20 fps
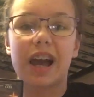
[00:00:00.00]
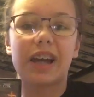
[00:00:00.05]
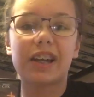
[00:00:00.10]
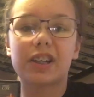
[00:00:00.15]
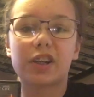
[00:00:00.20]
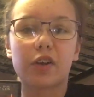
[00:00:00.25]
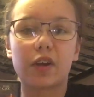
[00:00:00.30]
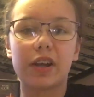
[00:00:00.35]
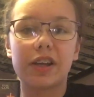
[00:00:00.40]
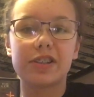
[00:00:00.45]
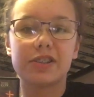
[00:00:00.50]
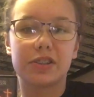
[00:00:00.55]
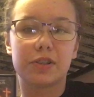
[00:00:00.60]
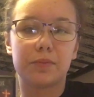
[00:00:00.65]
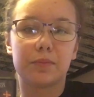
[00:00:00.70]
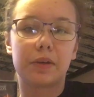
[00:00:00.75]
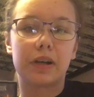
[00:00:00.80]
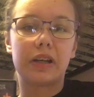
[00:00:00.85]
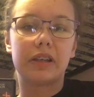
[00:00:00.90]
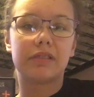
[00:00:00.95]
kind of
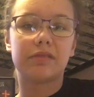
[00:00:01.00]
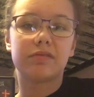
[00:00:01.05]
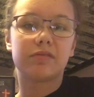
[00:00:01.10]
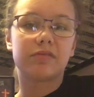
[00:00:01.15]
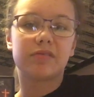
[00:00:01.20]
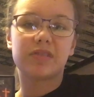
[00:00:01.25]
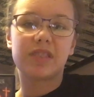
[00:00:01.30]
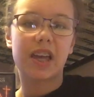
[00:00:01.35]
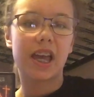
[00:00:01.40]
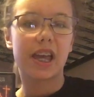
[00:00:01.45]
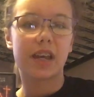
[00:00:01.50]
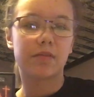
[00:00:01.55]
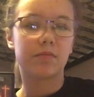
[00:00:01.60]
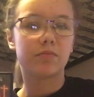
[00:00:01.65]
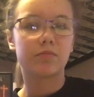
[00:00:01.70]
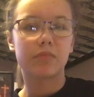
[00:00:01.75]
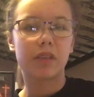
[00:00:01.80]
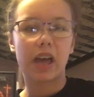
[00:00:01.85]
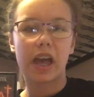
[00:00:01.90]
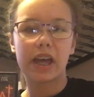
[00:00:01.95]
crazy, but hey,
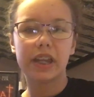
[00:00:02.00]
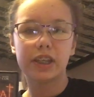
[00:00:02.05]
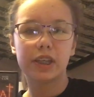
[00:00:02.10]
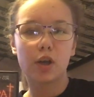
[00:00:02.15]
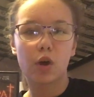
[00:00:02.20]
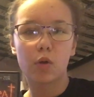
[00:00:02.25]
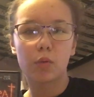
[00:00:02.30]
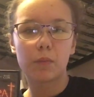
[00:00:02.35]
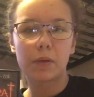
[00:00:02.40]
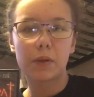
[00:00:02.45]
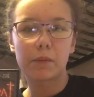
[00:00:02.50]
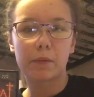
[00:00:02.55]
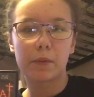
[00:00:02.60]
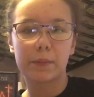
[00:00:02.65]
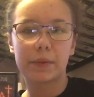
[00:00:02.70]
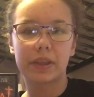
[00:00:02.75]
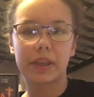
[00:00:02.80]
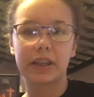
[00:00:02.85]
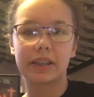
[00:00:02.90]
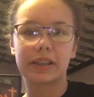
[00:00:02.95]
any old man
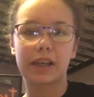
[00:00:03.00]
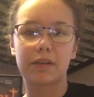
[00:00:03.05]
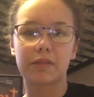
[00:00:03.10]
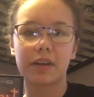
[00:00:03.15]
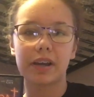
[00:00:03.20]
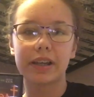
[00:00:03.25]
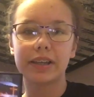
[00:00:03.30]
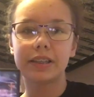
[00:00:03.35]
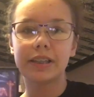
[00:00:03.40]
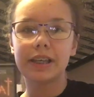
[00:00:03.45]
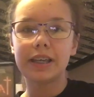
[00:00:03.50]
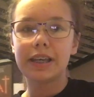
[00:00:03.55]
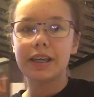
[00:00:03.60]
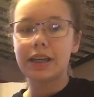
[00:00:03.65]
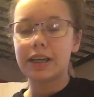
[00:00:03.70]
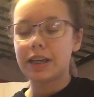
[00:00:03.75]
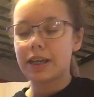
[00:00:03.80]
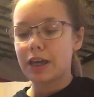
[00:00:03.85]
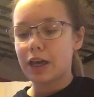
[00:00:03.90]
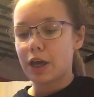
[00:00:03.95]
would be like that, right?
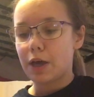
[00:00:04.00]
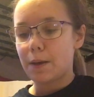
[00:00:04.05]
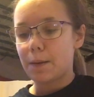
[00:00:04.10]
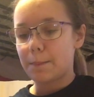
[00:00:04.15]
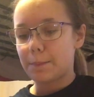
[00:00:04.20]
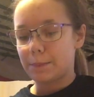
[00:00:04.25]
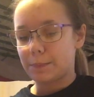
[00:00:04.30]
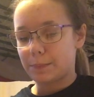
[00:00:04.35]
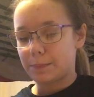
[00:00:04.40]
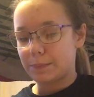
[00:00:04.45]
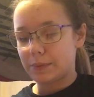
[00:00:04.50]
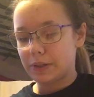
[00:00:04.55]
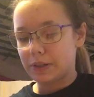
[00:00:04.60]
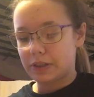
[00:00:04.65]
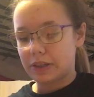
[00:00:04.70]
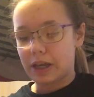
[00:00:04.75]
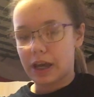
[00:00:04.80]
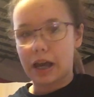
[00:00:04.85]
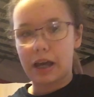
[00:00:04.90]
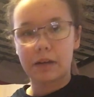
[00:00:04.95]

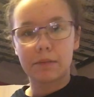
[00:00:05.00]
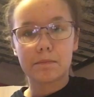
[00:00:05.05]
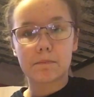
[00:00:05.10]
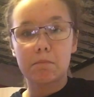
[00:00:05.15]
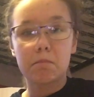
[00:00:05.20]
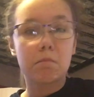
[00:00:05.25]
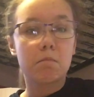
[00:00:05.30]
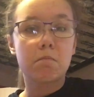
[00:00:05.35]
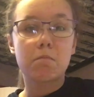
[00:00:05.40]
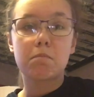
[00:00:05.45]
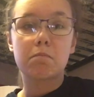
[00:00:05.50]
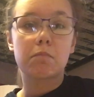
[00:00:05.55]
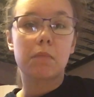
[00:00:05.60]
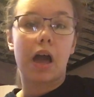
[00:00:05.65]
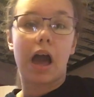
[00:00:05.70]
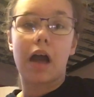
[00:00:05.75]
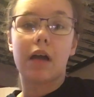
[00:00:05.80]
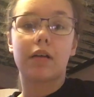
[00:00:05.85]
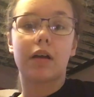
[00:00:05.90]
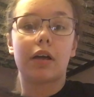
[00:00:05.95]
But yeah,
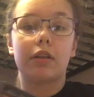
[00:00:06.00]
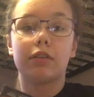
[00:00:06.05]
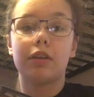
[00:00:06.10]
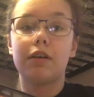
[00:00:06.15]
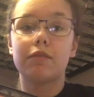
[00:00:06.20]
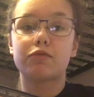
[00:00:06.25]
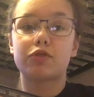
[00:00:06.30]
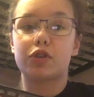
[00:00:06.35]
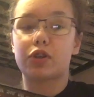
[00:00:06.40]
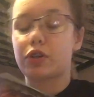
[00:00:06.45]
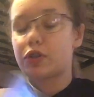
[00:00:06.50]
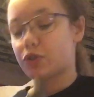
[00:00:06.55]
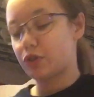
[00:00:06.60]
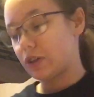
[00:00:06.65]
love Trick or